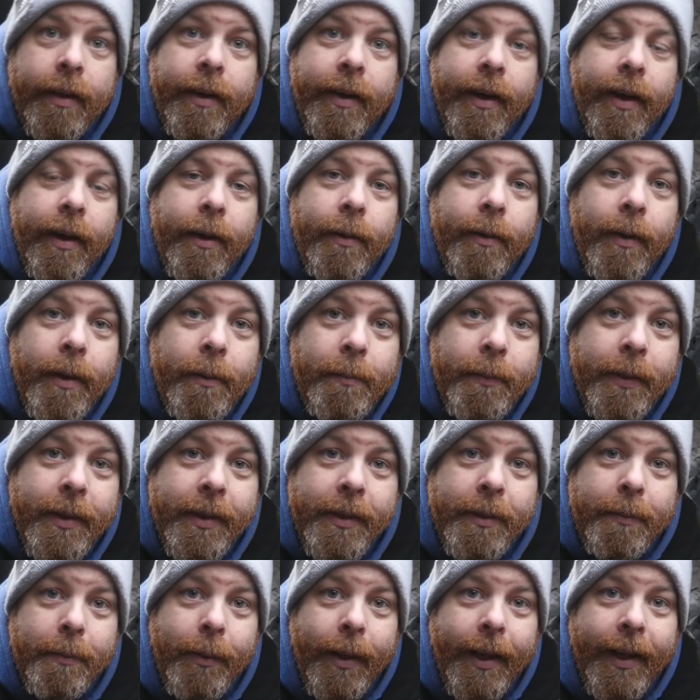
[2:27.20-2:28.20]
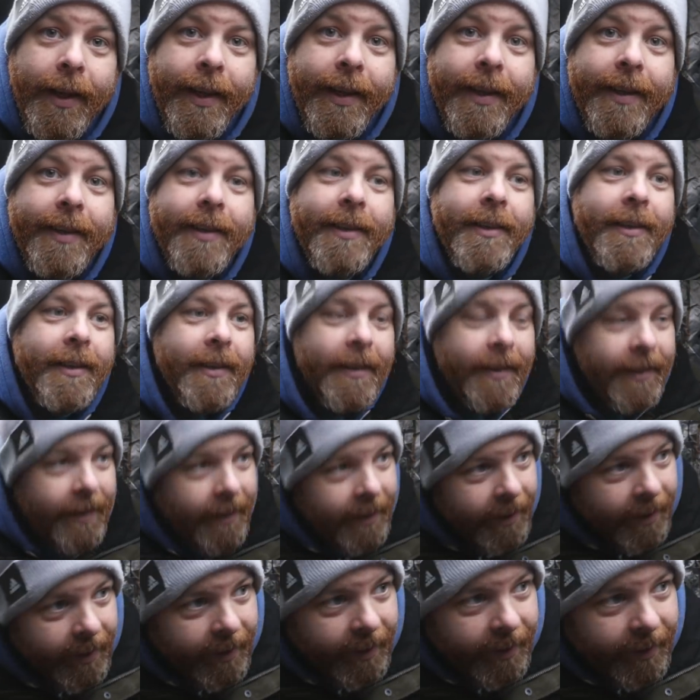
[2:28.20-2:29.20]
Now I'm in the blind
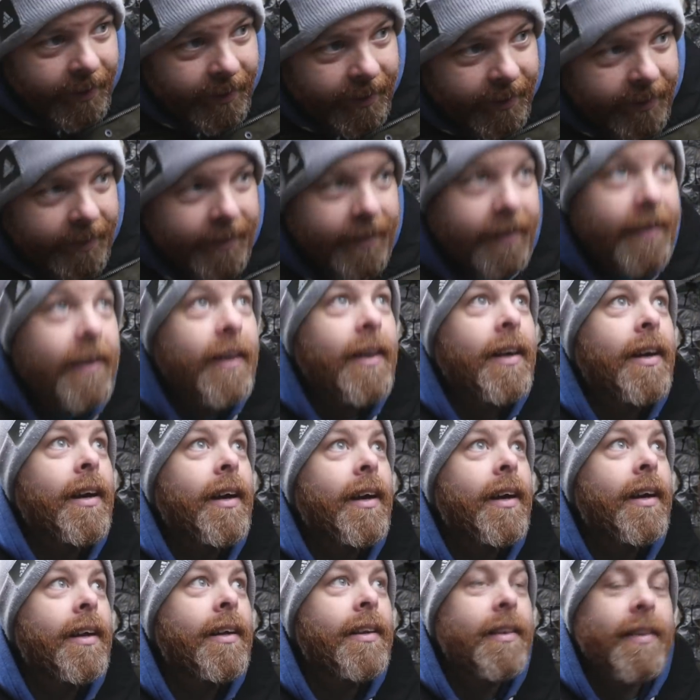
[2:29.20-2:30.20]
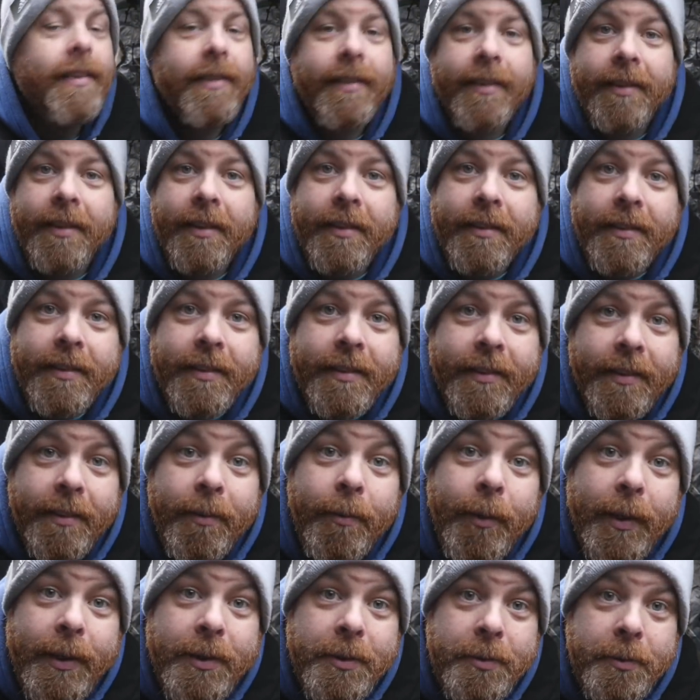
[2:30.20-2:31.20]
and the
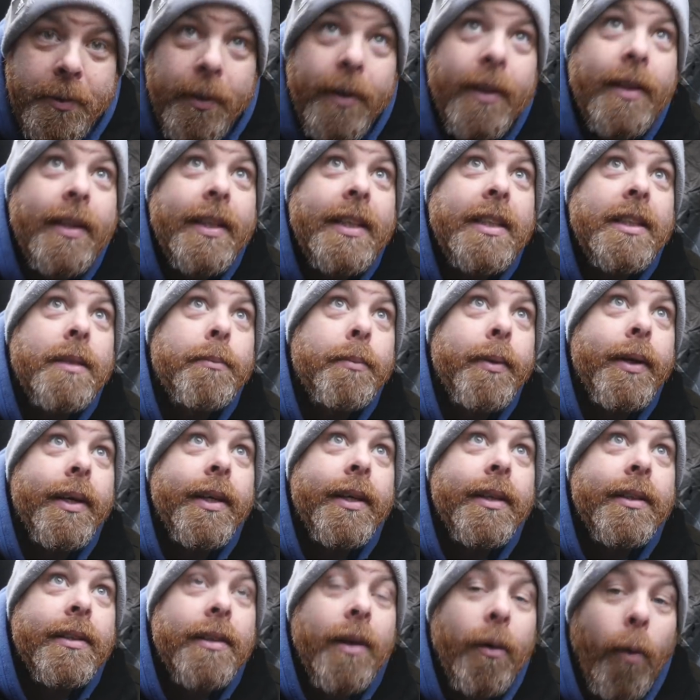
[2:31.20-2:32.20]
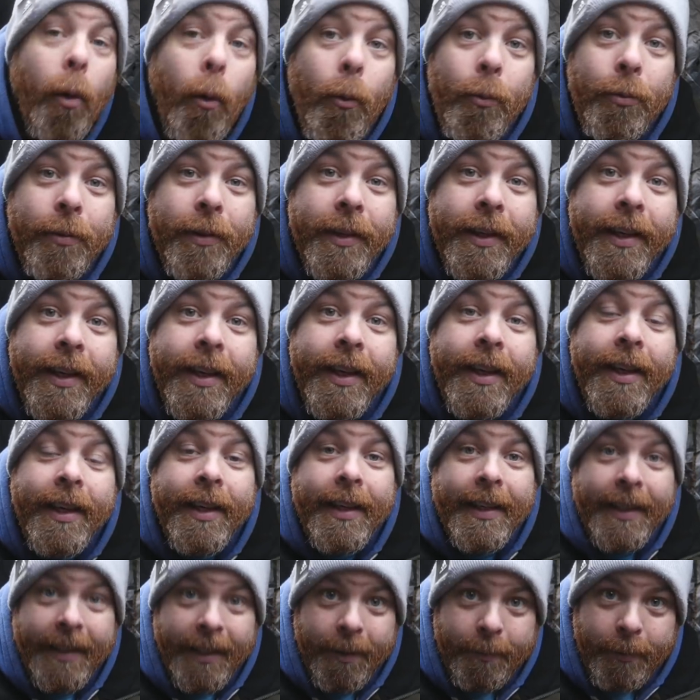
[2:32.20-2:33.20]
red squirrel disappeared, so hopefully
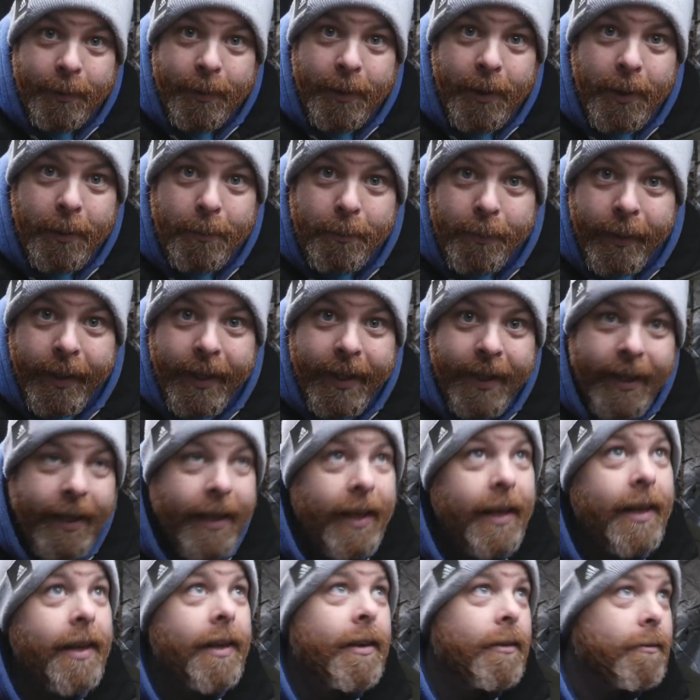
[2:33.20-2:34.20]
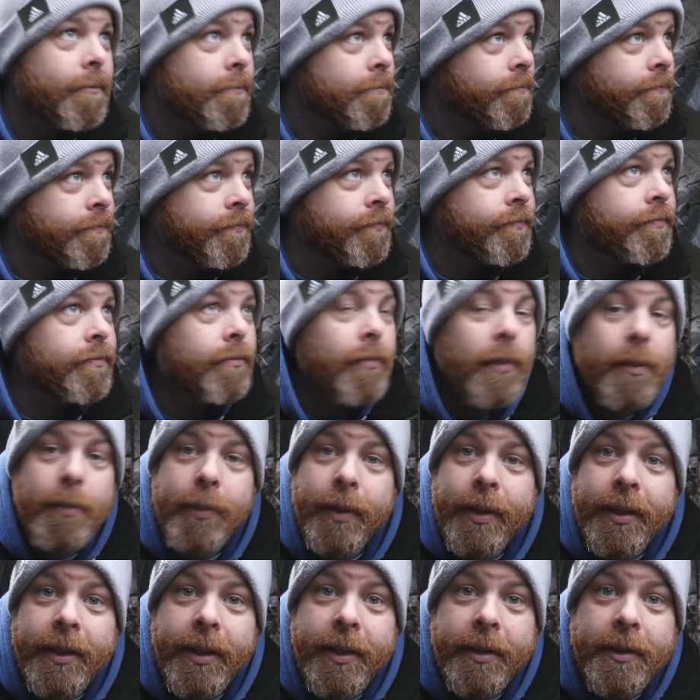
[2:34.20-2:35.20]
it will come back and
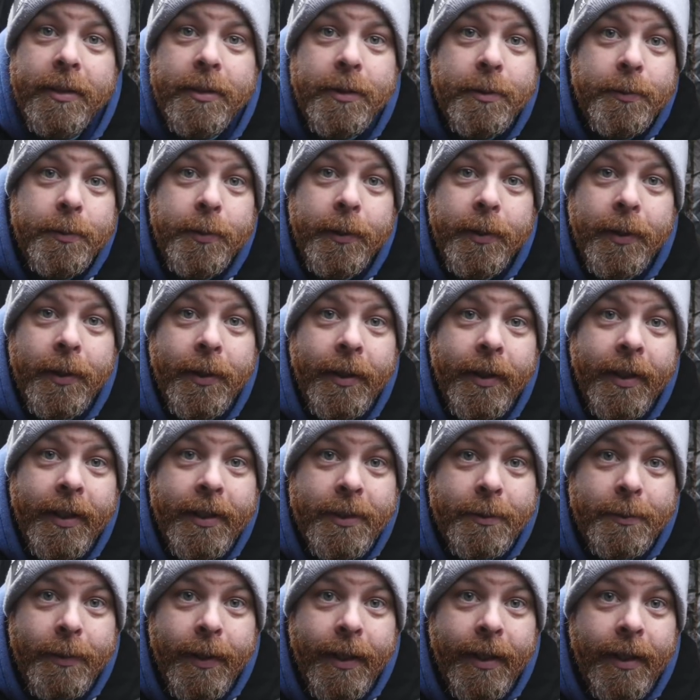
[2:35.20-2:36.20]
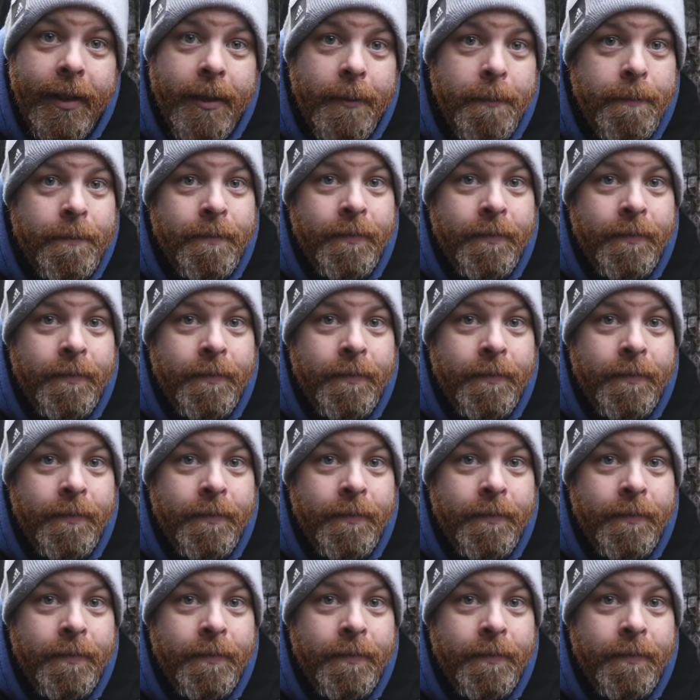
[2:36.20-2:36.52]
maybe another squirrel as well.